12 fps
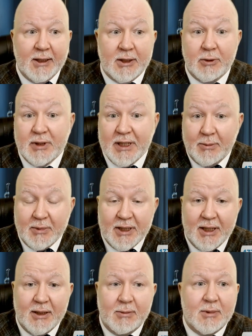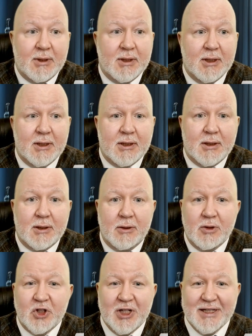So sometimes it's
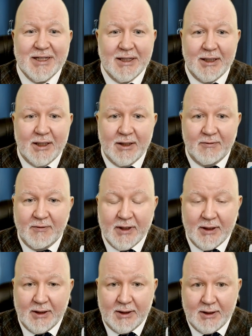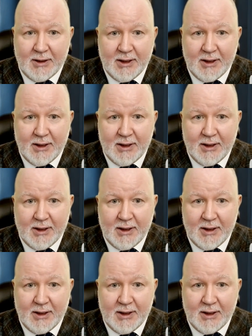not just an inconvenience.